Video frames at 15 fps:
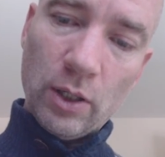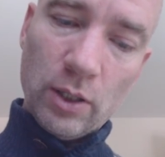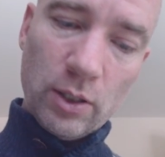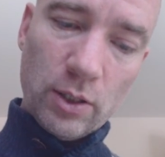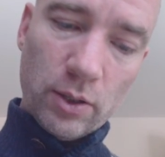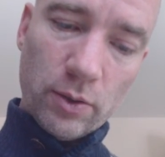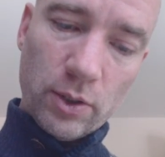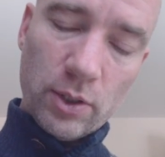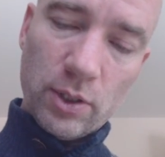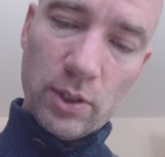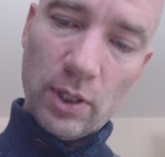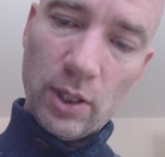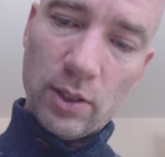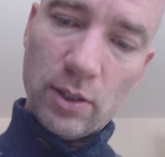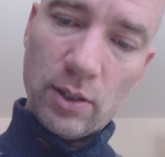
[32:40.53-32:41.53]
so
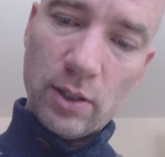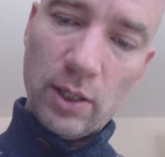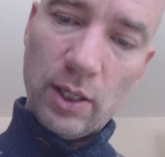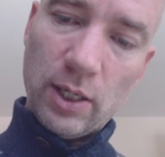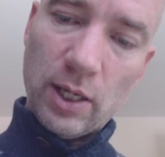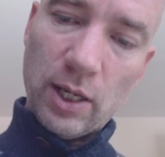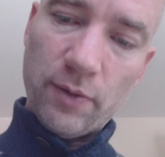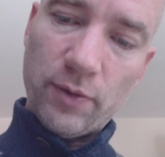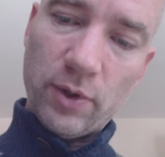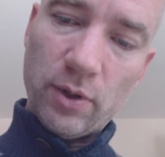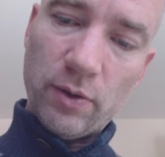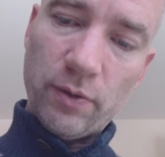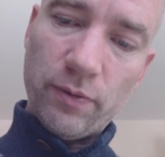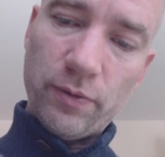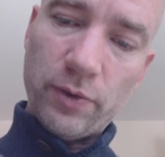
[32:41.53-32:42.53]
6, 11
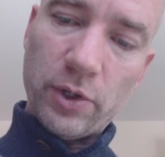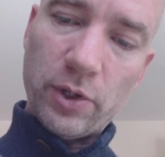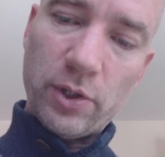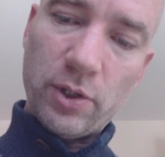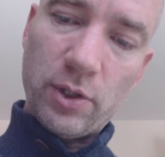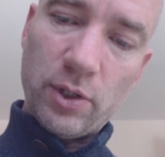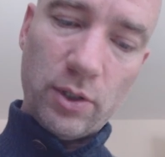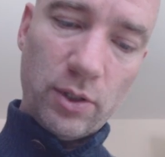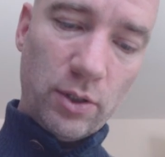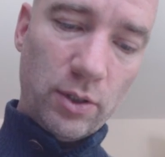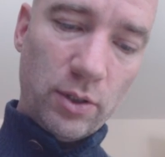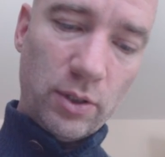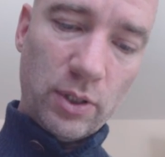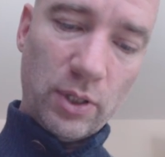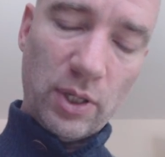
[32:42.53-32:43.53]

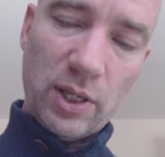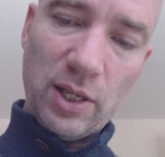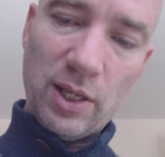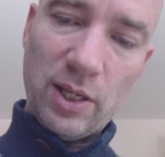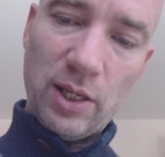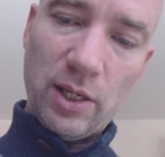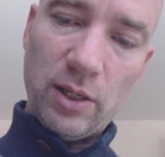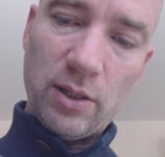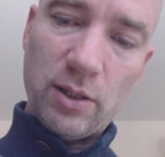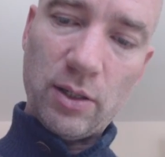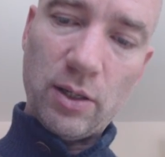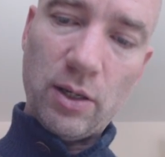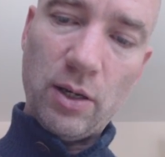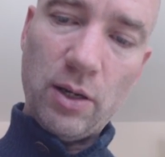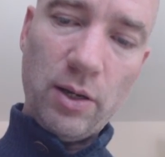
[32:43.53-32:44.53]
versus 8,
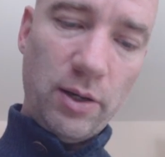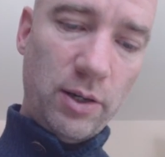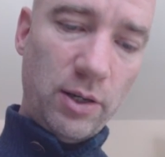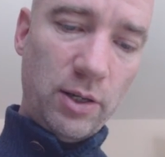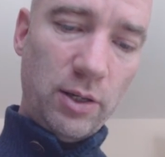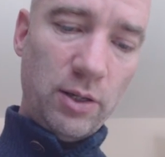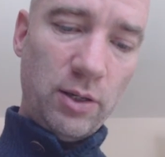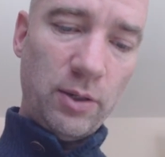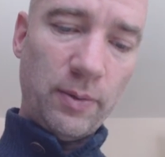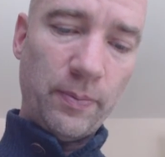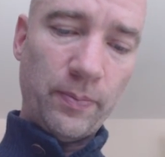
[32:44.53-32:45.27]
9.